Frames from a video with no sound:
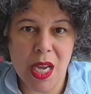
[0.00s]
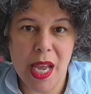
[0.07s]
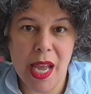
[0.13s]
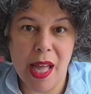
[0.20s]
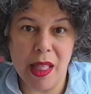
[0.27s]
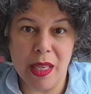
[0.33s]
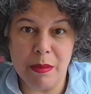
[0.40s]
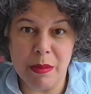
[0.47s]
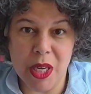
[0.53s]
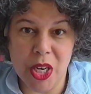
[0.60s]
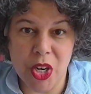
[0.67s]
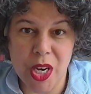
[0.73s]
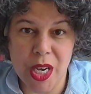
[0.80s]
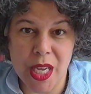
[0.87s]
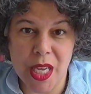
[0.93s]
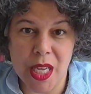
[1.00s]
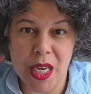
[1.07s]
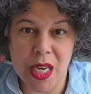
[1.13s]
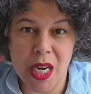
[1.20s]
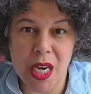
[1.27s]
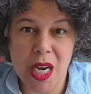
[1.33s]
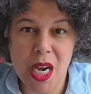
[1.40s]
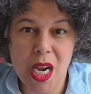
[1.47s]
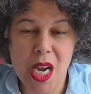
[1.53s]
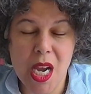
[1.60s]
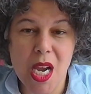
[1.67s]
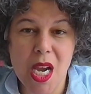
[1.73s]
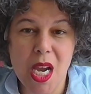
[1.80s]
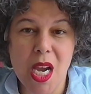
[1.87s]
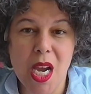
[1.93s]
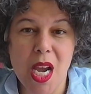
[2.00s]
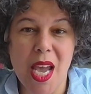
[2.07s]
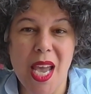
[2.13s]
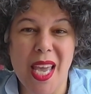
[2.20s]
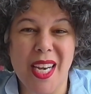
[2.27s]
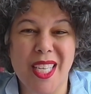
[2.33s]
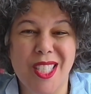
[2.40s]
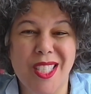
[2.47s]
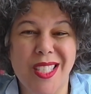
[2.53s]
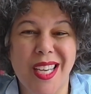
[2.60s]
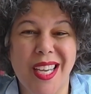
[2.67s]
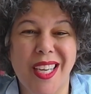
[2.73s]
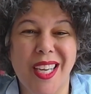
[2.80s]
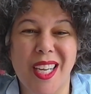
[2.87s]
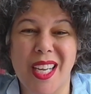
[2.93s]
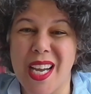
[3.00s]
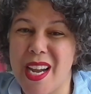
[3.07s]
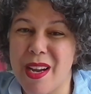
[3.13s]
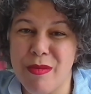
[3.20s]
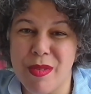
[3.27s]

Helen Mirren, and it's like a Guy